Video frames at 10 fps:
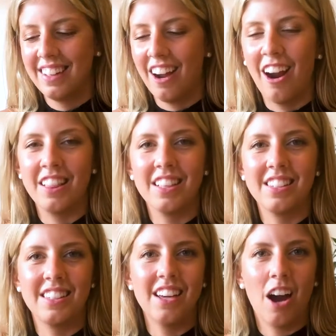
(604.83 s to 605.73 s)
All right, this is
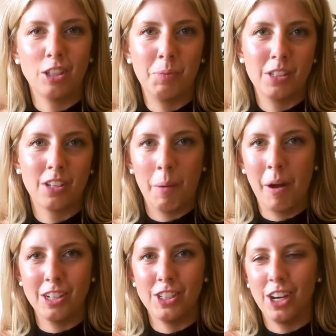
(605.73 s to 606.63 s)
the Octopus
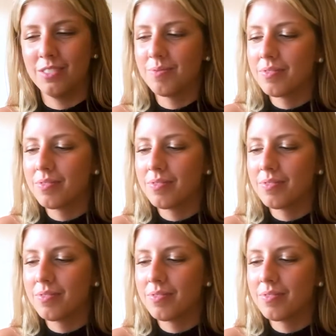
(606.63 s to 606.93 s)
Carpaccio.